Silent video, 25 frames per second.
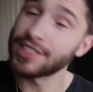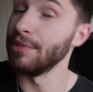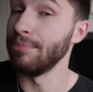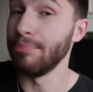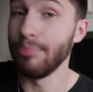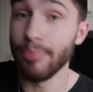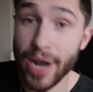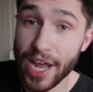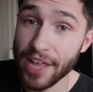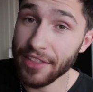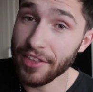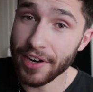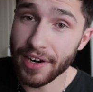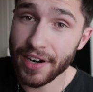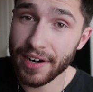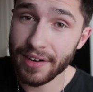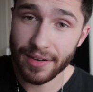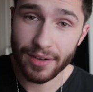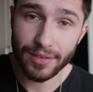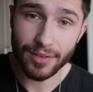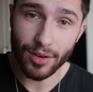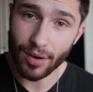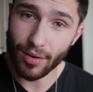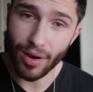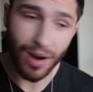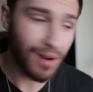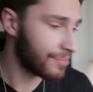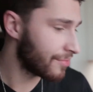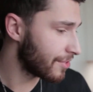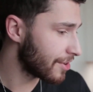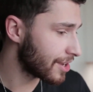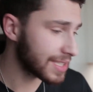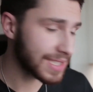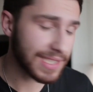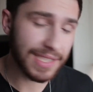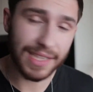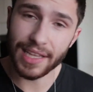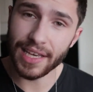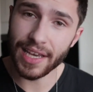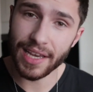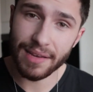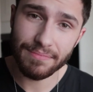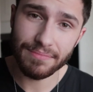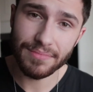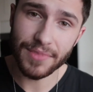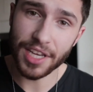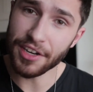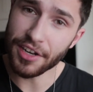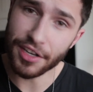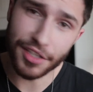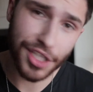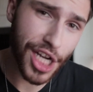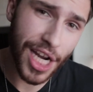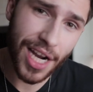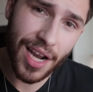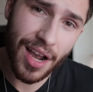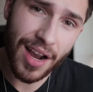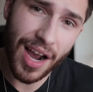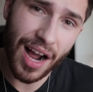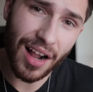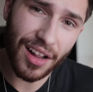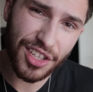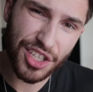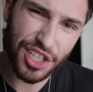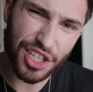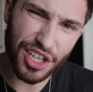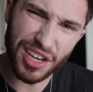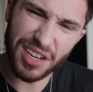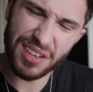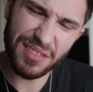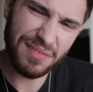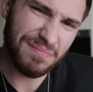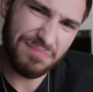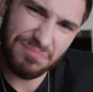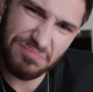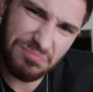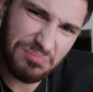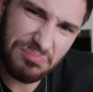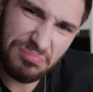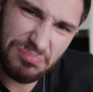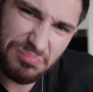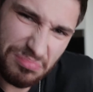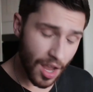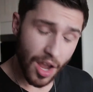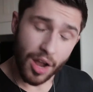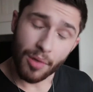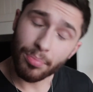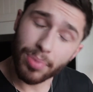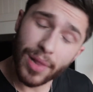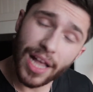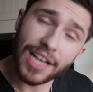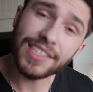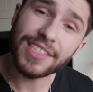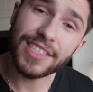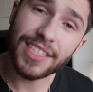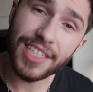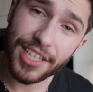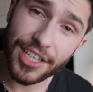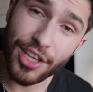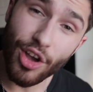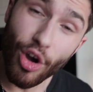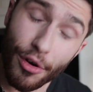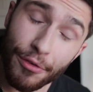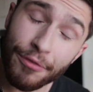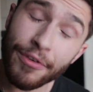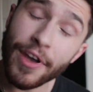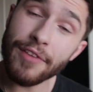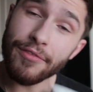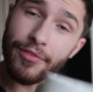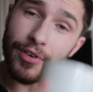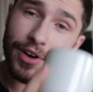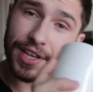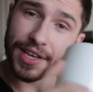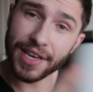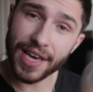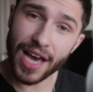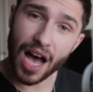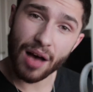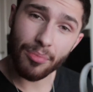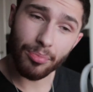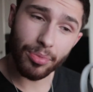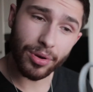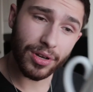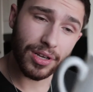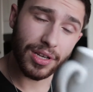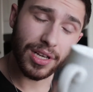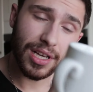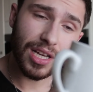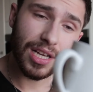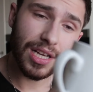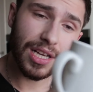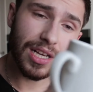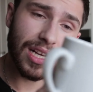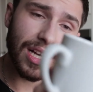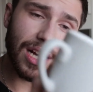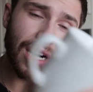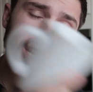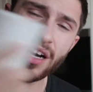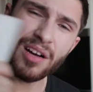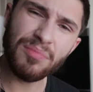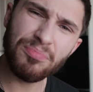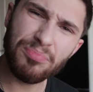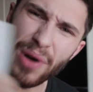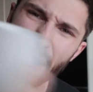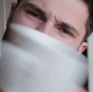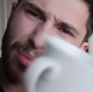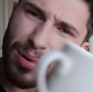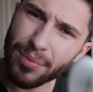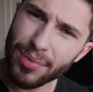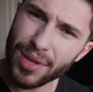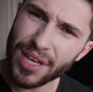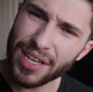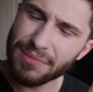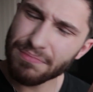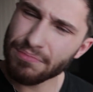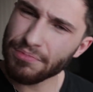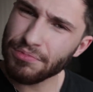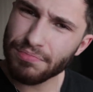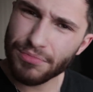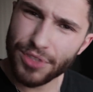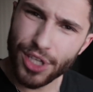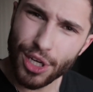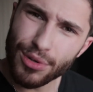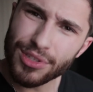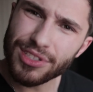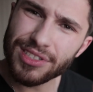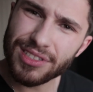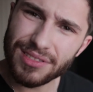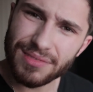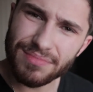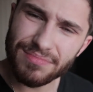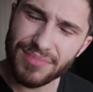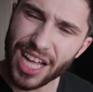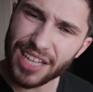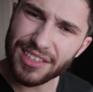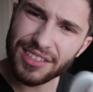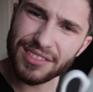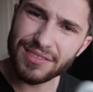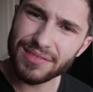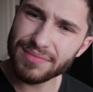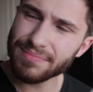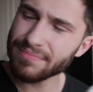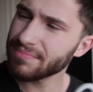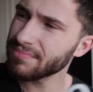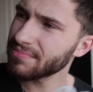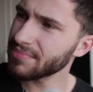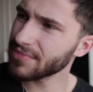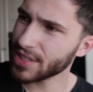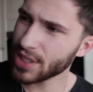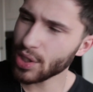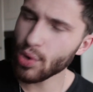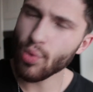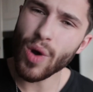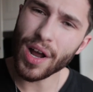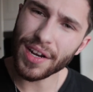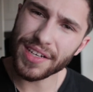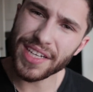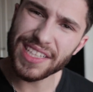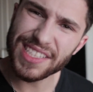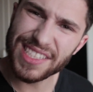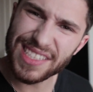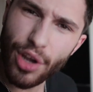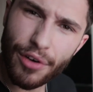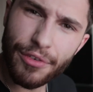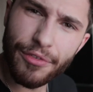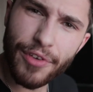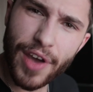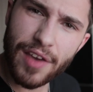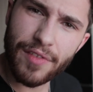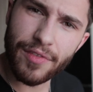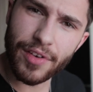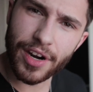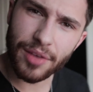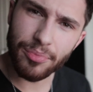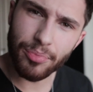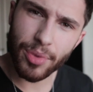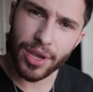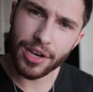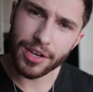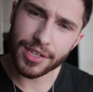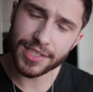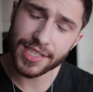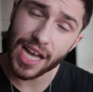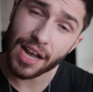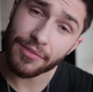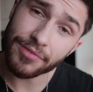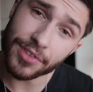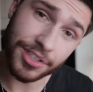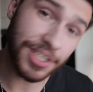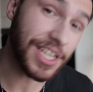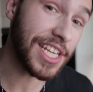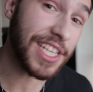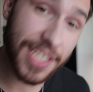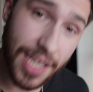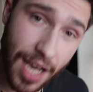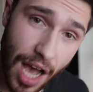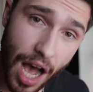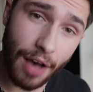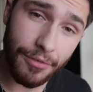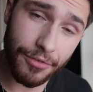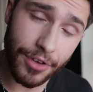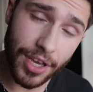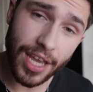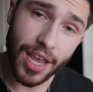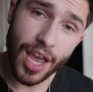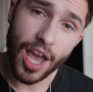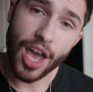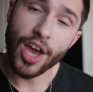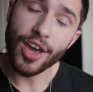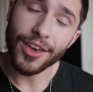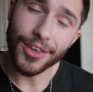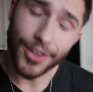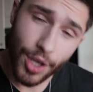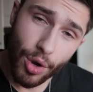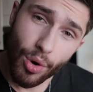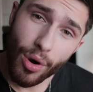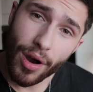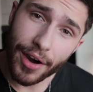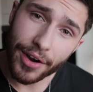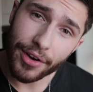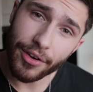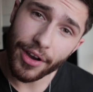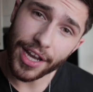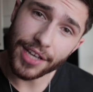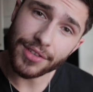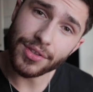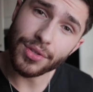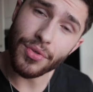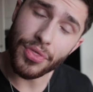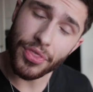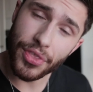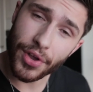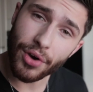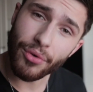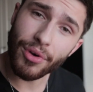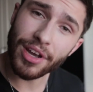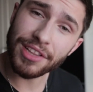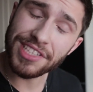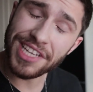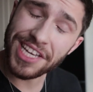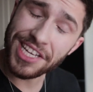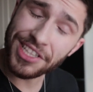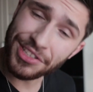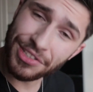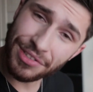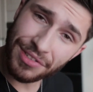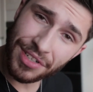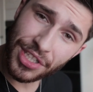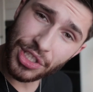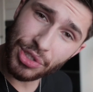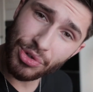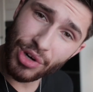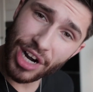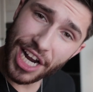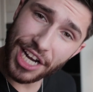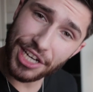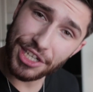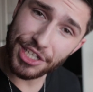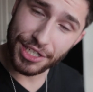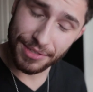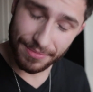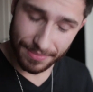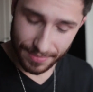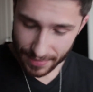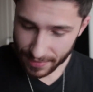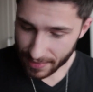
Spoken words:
the better, obviously, in the Czech culture. Plus your favorite cup. Probably choose not the one that's your favorite, because after this coffee you are going to throw it into the trash.